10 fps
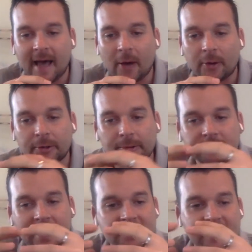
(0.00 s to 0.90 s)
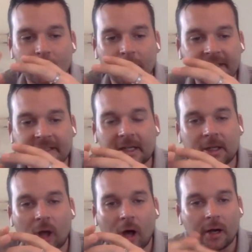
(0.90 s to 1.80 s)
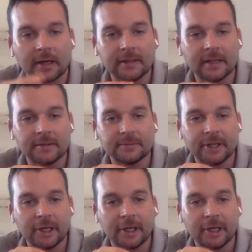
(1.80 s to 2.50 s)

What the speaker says: does everybody get along and then,